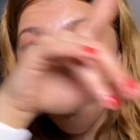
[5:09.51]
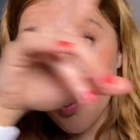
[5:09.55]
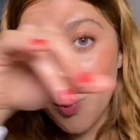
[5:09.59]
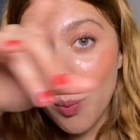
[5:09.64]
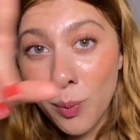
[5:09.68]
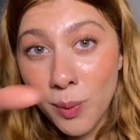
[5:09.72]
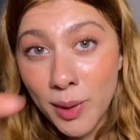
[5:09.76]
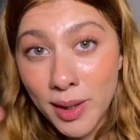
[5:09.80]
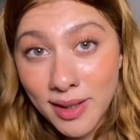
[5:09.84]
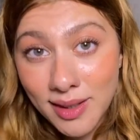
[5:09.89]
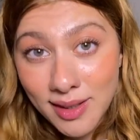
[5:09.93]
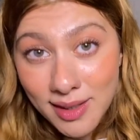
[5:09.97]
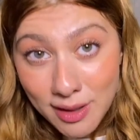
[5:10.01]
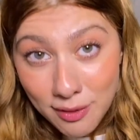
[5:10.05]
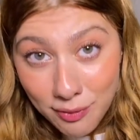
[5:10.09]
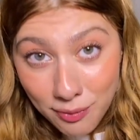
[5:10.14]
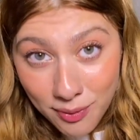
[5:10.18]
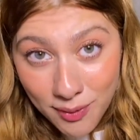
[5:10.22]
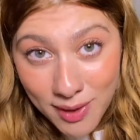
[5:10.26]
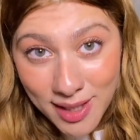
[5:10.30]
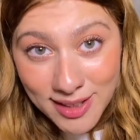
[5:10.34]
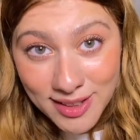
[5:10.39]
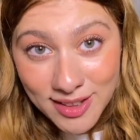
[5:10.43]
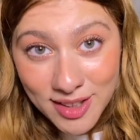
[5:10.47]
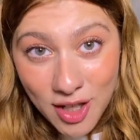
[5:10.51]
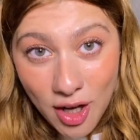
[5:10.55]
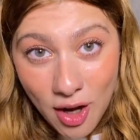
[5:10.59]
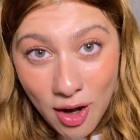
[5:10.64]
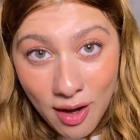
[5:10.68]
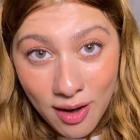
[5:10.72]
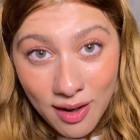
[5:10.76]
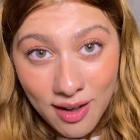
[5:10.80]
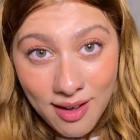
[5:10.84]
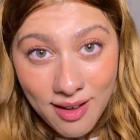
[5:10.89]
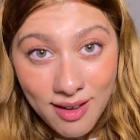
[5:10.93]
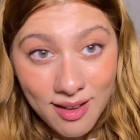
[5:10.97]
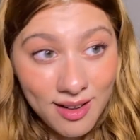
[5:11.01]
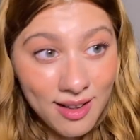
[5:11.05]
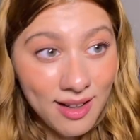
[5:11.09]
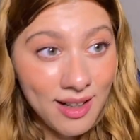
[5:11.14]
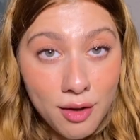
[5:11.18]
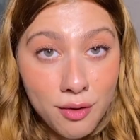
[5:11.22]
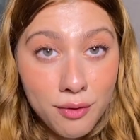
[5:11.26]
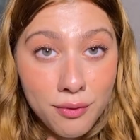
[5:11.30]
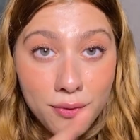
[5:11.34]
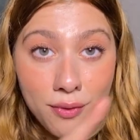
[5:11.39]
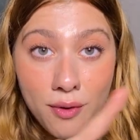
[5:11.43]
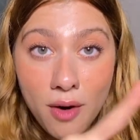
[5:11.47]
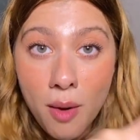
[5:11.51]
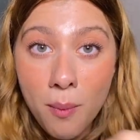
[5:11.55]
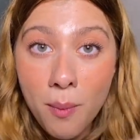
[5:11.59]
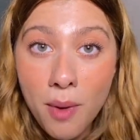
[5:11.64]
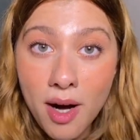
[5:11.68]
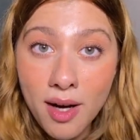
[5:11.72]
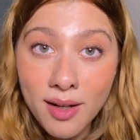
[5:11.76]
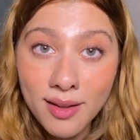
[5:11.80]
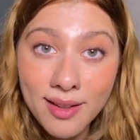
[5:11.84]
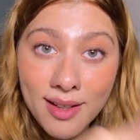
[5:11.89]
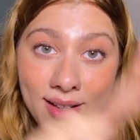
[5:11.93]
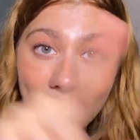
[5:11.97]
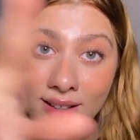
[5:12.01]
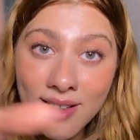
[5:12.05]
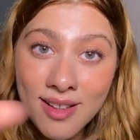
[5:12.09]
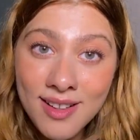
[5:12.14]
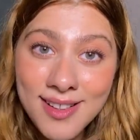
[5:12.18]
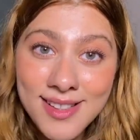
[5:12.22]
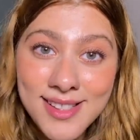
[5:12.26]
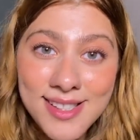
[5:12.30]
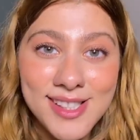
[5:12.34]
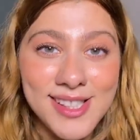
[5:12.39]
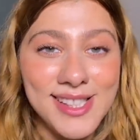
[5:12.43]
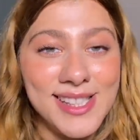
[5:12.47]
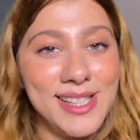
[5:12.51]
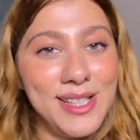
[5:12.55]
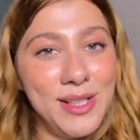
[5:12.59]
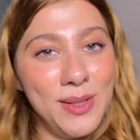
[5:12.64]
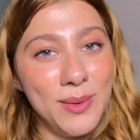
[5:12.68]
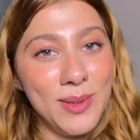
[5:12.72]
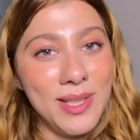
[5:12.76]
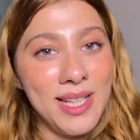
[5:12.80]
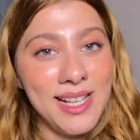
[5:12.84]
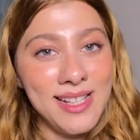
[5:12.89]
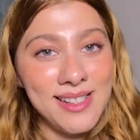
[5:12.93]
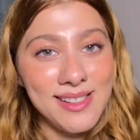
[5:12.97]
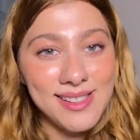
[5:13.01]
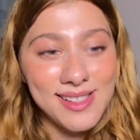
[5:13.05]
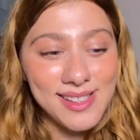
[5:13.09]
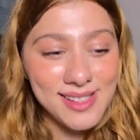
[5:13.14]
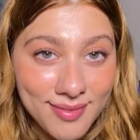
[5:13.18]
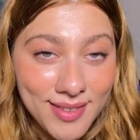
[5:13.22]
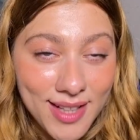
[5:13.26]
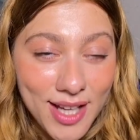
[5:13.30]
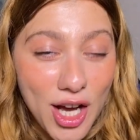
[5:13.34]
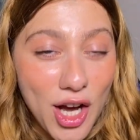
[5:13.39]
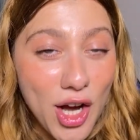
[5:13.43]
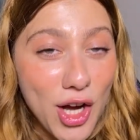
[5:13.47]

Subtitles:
with different color from other students.